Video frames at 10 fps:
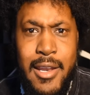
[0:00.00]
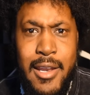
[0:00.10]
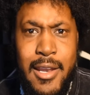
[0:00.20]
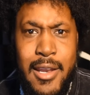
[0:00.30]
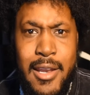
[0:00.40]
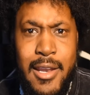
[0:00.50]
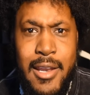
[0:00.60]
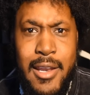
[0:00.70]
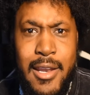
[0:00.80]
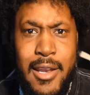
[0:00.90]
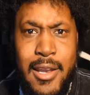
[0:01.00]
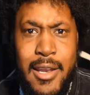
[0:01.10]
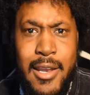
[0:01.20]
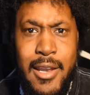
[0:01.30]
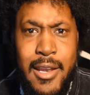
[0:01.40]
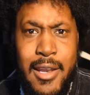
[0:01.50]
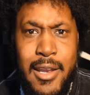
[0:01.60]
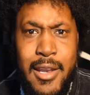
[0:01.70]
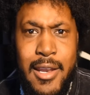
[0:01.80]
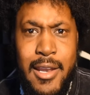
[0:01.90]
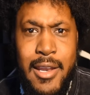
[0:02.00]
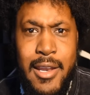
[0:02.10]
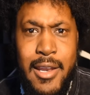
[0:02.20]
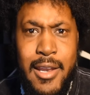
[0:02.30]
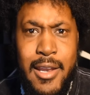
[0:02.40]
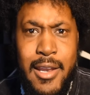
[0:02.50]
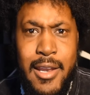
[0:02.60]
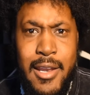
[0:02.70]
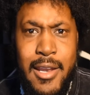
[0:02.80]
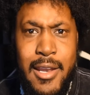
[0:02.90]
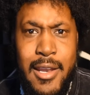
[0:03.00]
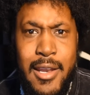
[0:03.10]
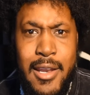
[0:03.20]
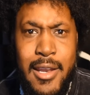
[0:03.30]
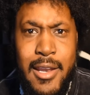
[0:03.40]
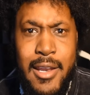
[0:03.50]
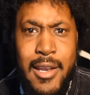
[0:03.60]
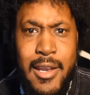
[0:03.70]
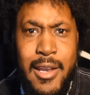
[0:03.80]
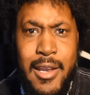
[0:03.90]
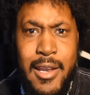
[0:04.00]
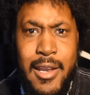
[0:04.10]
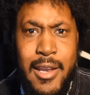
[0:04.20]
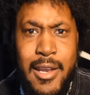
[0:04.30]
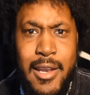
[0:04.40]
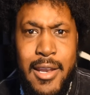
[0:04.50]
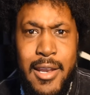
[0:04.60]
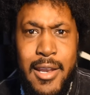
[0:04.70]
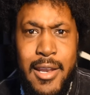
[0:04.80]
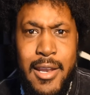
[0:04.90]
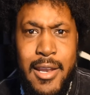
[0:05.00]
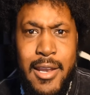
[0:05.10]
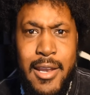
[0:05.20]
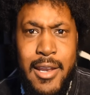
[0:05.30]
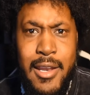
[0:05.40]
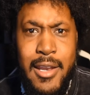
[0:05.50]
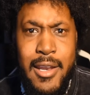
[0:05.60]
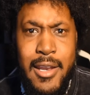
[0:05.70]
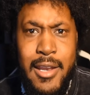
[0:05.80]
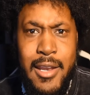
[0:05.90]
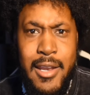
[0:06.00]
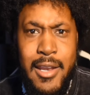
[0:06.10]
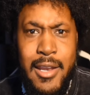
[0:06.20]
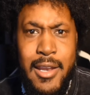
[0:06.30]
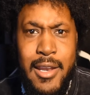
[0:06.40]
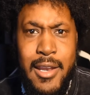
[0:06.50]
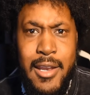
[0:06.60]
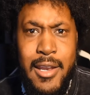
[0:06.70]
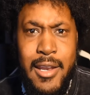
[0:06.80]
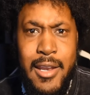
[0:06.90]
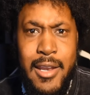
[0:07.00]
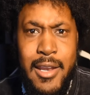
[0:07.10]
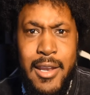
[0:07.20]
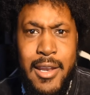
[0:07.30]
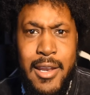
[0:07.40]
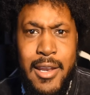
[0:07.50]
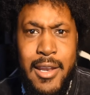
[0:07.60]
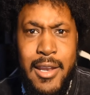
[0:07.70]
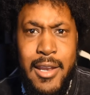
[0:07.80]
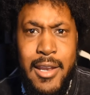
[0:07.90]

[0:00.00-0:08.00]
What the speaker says: (silent)